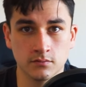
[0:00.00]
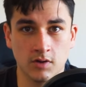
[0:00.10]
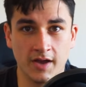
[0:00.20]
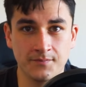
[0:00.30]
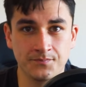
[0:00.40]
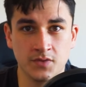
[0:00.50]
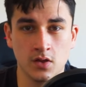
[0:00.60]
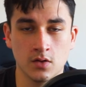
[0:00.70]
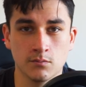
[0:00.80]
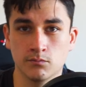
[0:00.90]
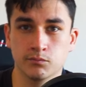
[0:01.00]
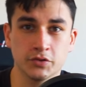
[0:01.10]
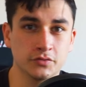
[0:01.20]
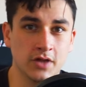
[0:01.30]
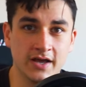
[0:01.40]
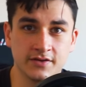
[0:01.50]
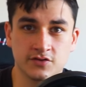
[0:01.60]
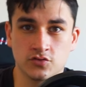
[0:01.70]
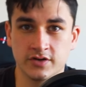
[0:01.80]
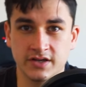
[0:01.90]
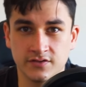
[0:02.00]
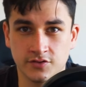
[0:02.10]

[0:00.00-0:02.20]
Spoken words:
Right? Blue light screens